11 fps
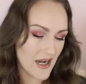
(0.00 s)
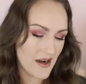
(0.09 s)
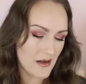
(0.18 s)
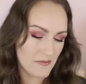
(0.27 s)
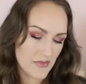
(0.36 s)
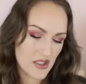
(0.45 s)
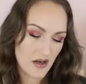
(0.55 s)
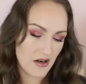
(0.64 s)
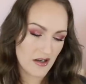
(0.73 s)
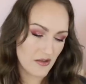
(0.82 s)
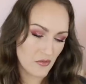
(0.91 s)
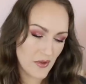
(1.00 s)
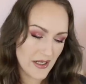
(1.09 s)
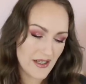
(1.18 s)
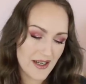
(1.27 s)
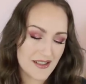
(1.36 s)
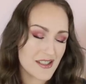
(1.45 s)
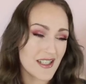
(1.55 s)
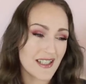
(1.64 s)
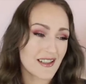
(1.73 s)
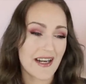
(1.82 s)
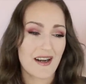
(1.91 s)
Um, so we
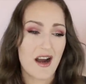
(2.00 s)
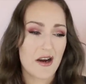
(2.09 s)
actually, like,